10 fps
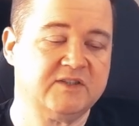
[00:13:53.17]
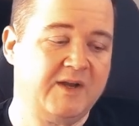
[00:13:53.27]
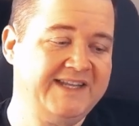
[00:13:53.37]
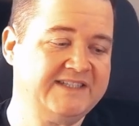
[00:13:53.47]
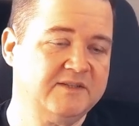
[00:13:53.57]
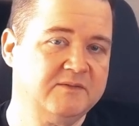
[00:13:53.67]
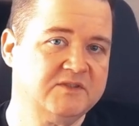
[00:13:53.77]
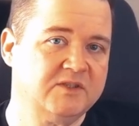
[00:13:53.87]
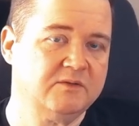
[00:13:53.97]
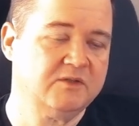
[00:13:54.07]
So I need to,
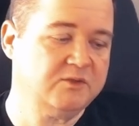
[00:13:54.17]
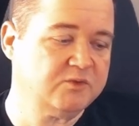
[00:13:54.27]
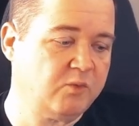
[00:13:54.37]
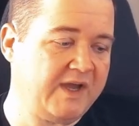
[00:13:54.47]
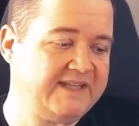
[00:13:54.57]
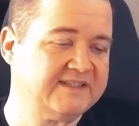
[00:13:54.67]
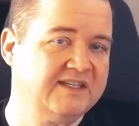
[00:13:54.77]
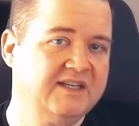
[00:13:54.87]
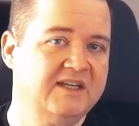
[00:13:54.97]
to lose weight